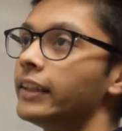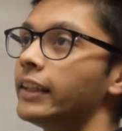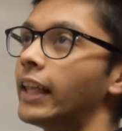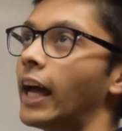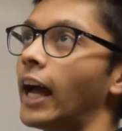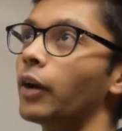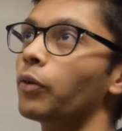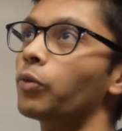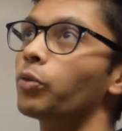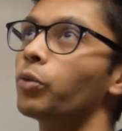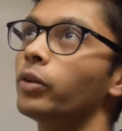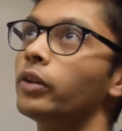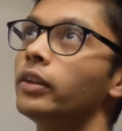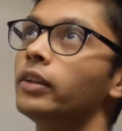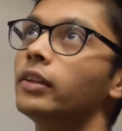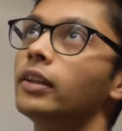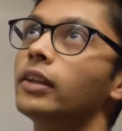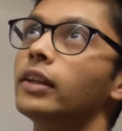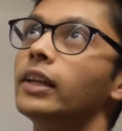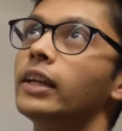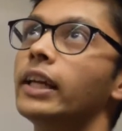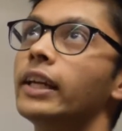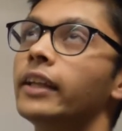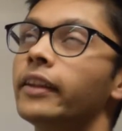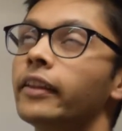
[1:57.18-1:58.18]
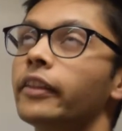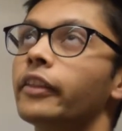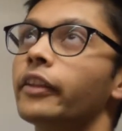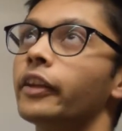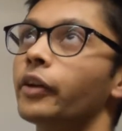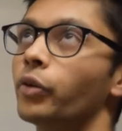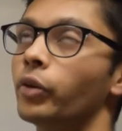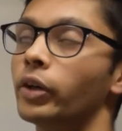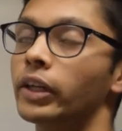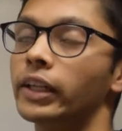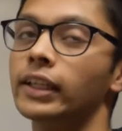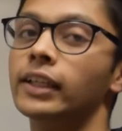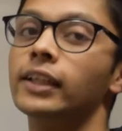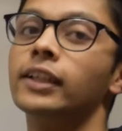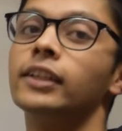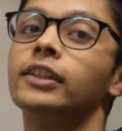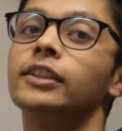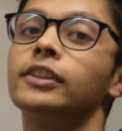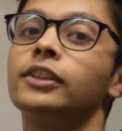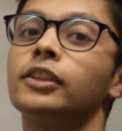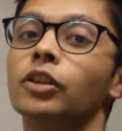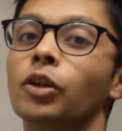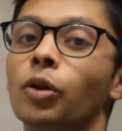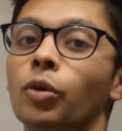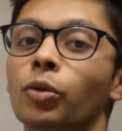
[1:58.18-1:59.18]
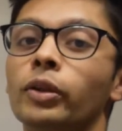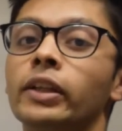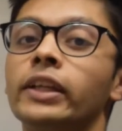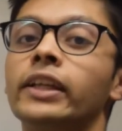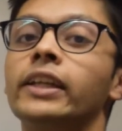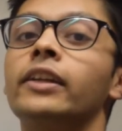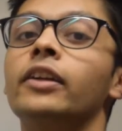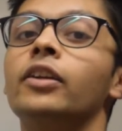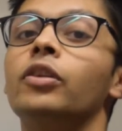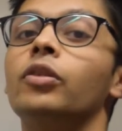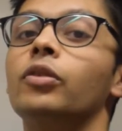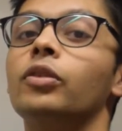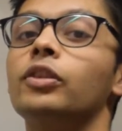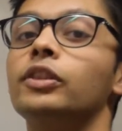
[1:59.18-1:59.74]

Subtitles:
that would, in theory, slowly